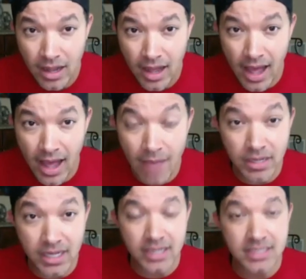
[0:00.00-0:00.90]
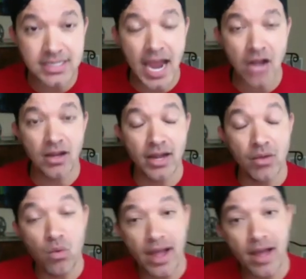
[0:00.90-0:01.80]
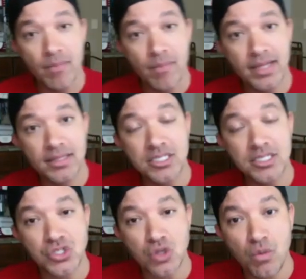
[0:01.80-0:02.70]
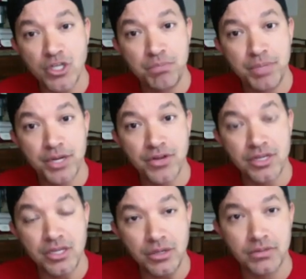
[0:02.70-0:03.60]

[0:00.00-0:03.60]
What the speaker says: I'm looking at Tyler like, wow, man, this is so much bigger than you.